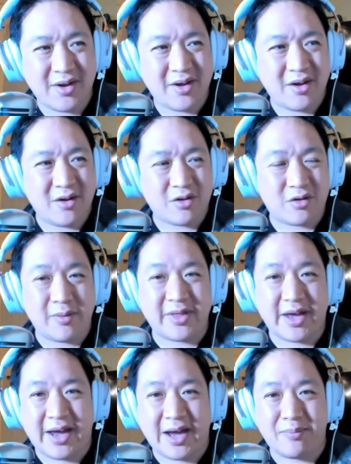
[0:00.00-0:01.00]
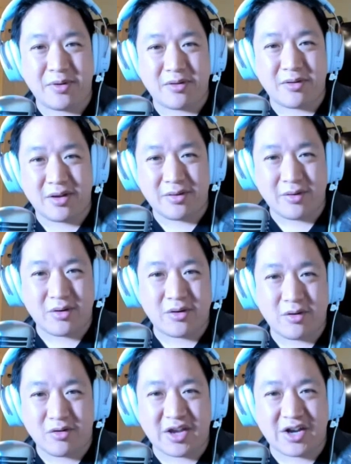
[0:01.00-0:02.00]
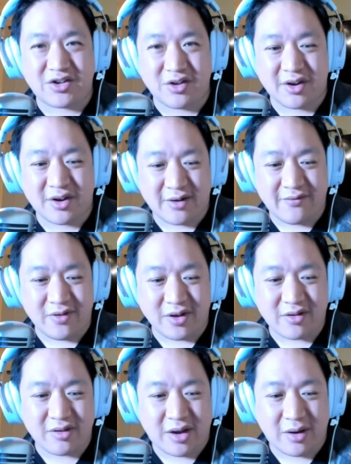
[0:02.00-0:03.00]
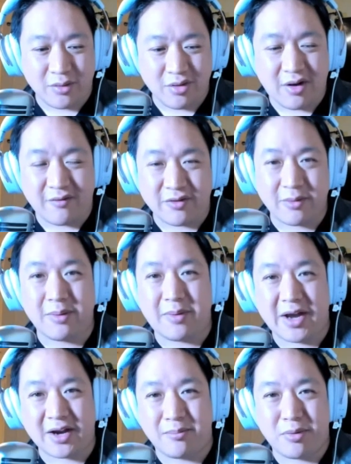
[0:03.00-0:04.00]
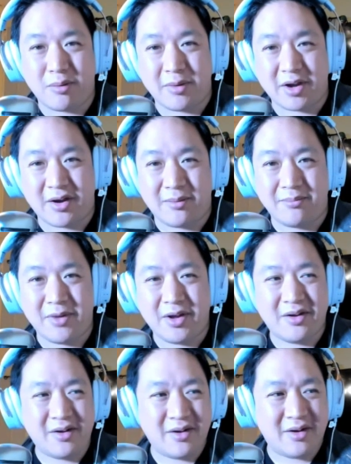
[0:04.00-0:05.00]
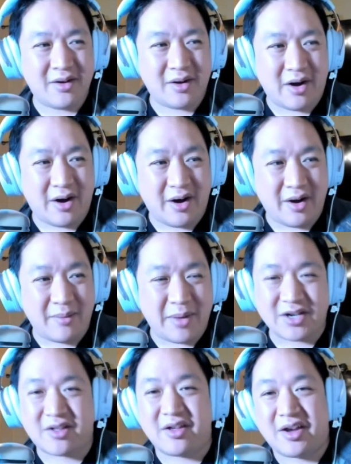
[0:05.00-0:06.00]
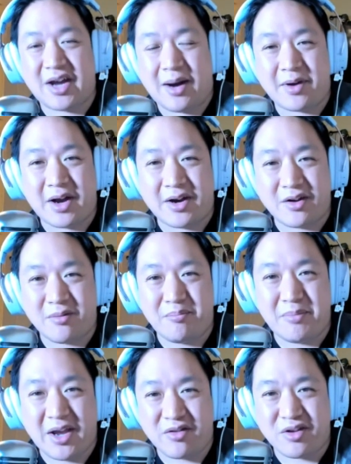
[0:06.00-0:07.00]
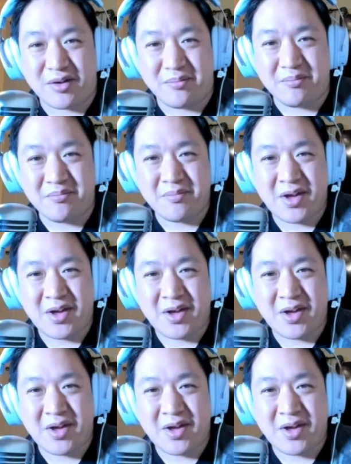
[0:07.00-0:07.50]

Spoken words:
Assuming that happens and there are no scheduling conflicts, I would love to be back in Birmingham. Magic City Comic Con is amazing.